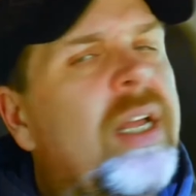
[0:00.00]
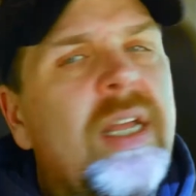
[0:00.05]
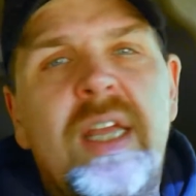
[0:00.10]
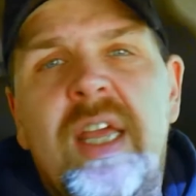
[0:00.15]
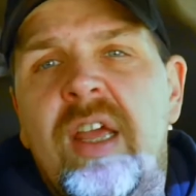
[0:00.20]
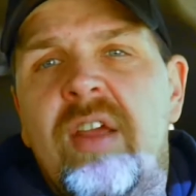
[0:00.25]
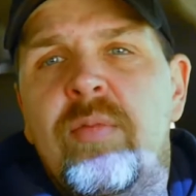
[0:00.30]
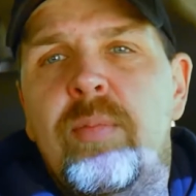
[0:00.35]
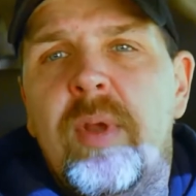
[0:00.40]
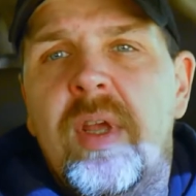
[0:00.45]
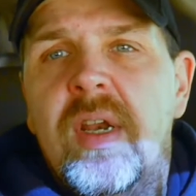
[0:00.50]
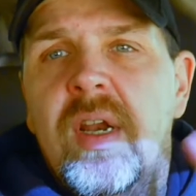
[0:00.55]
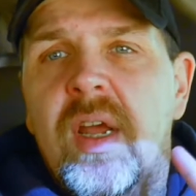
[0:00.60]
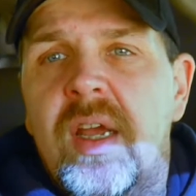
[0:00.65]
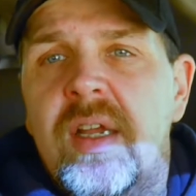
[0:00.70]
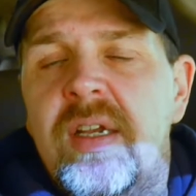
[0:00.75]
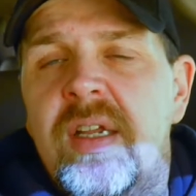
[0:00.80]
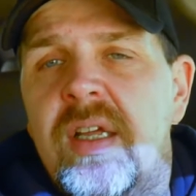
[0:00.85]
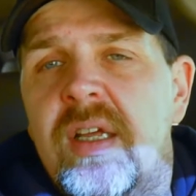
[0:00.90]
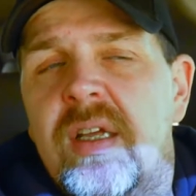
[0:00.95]
gave me an
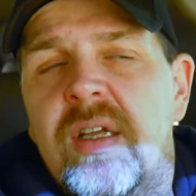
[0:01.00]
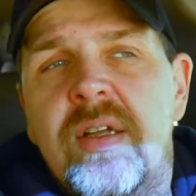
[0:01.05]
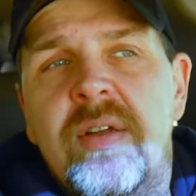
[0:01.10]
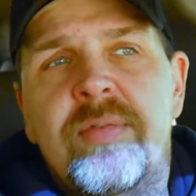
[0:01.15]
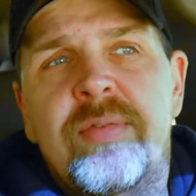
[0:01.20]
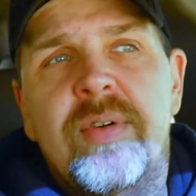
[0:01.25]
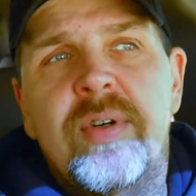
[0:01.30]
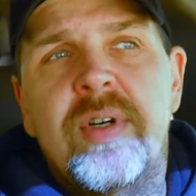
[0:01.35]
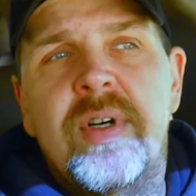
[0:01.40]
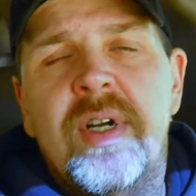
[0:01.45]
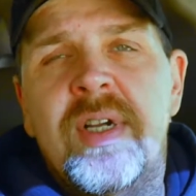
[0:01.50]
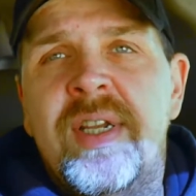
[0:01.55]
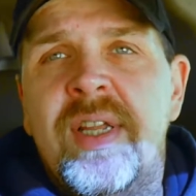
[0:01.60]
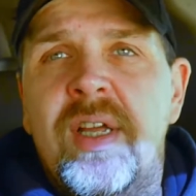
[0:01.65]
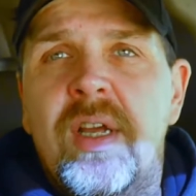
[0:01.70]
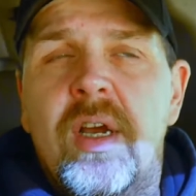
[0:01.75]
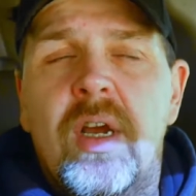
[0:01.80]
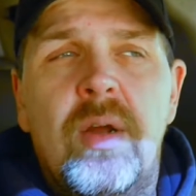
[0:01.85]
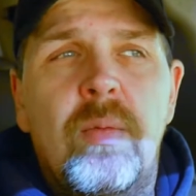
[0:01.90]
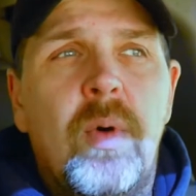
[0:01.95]
idea for a
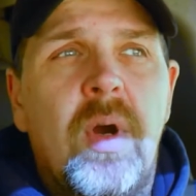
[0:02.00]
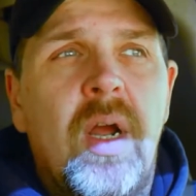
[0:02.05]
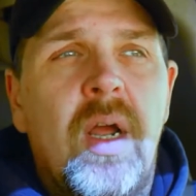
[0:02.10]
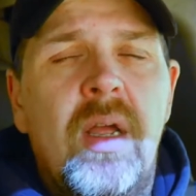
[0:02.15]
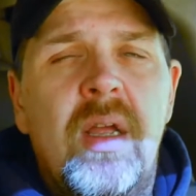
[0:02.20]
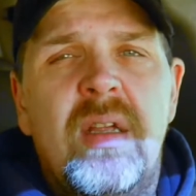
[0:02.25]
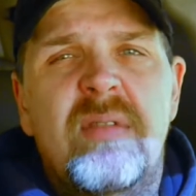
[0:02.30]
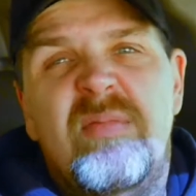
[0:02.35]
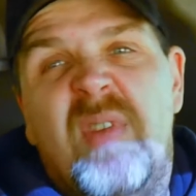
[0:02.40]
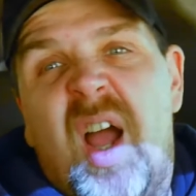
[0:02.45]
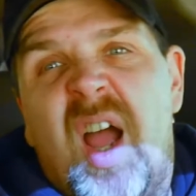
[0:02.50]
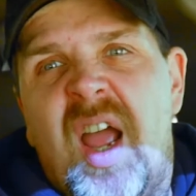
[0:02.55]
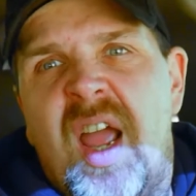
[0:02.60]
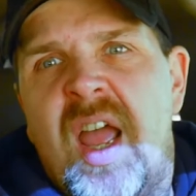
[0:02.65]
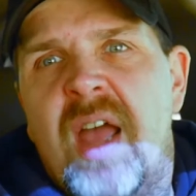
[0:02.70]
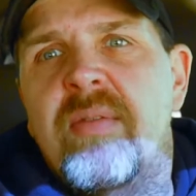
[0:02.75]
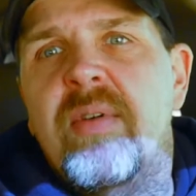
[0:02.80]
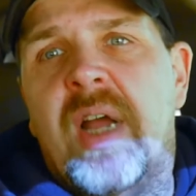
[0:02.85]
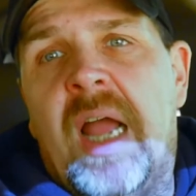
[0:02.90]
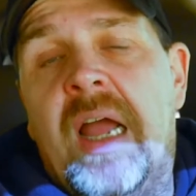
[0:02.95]
DIY. I
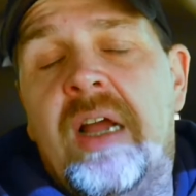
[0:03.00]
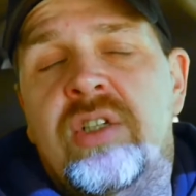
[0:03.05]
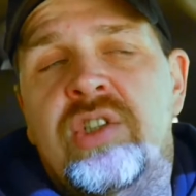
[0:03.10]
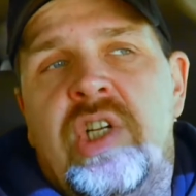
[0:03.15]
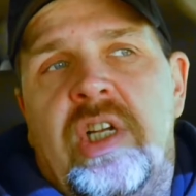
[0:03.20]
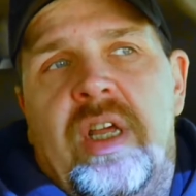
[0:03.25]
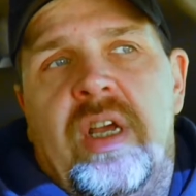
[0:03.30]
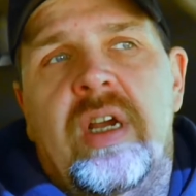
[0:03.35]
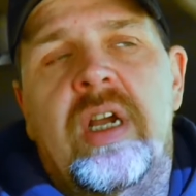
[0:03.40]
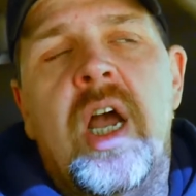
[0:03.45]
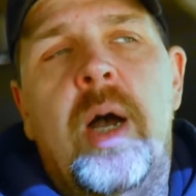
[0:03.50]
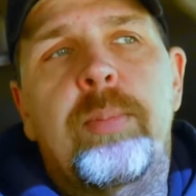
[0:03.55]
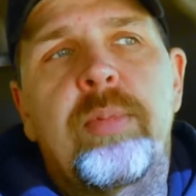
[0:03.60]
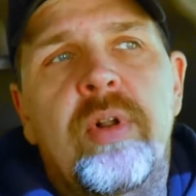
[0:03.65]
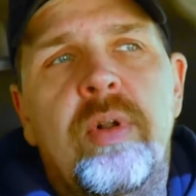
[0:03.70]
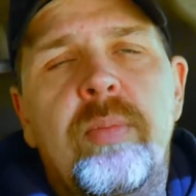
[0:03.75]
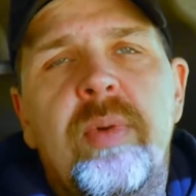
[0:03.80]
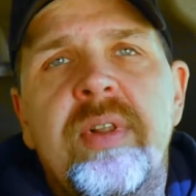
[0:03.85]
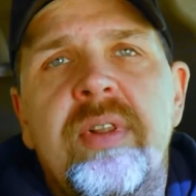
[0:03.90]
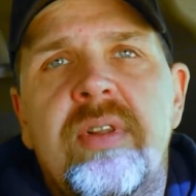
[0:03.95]
have actually a
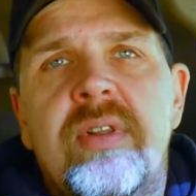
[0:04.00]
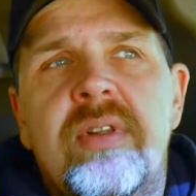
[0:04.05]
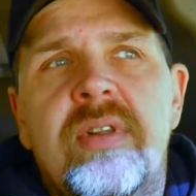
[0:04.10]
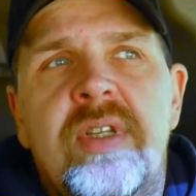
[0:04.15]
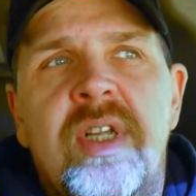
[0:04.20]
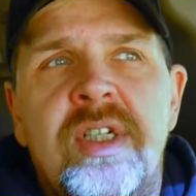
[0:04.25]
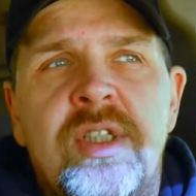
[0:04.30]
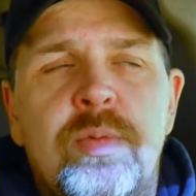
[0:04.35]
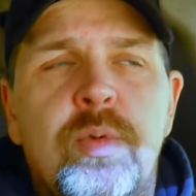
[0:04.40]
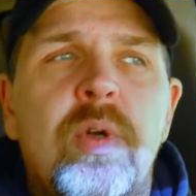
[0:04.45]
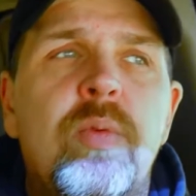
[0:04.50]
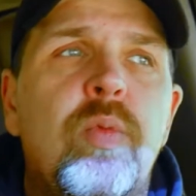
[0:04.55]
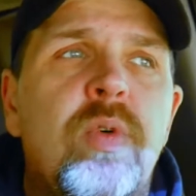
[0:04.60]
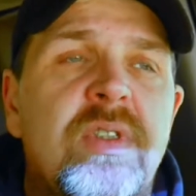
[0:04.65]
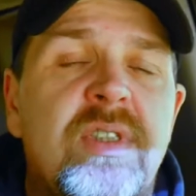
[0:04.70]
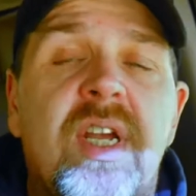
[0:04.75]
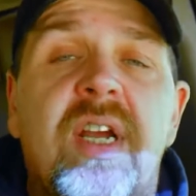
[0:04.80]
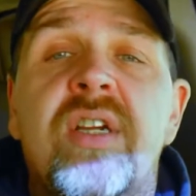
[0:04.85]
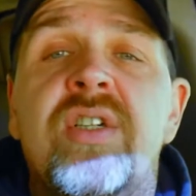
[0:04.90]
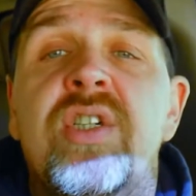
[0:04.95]
couple, but this one
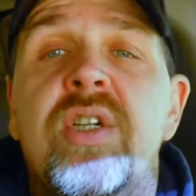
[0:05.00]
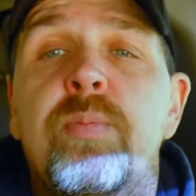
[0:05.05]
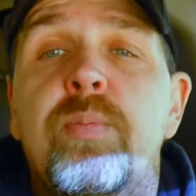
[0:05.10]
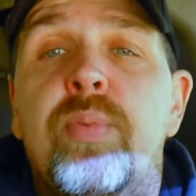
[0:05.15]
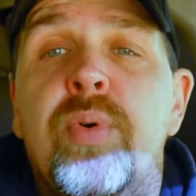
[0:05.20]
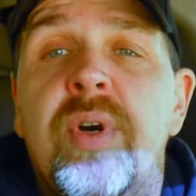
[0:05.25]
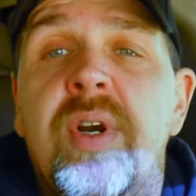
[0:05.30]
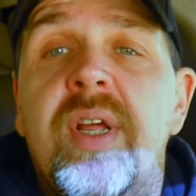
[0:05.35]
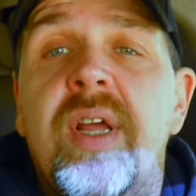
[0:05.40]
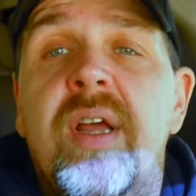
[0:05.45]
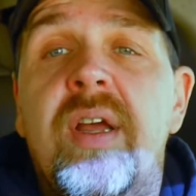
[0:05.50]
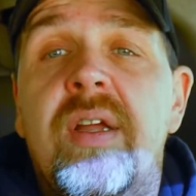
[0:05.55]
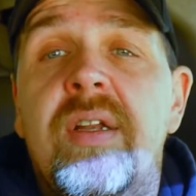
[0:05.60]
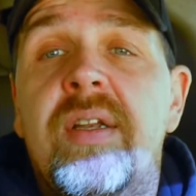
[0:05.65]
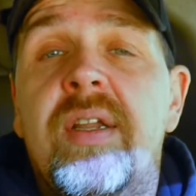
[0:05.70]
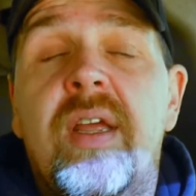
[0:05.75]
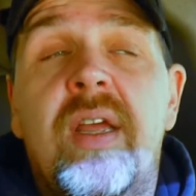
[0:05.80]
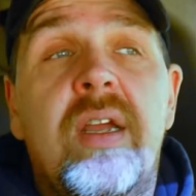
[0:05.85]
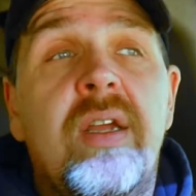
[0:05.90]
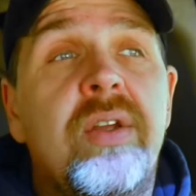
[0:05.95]
was actually pretty
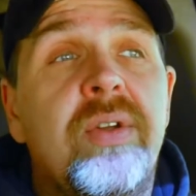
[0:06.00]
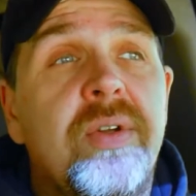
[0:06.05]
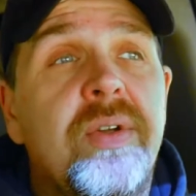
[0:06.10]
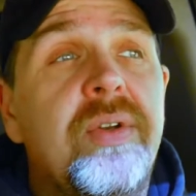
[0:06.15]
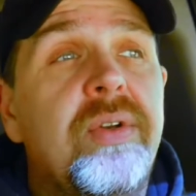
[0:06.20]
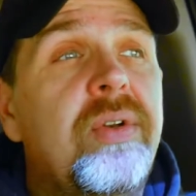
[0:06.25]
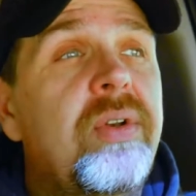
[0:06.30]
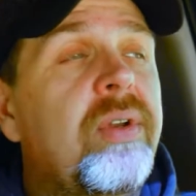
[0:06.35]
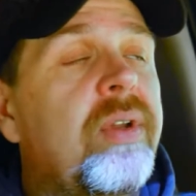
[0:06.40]
dang good.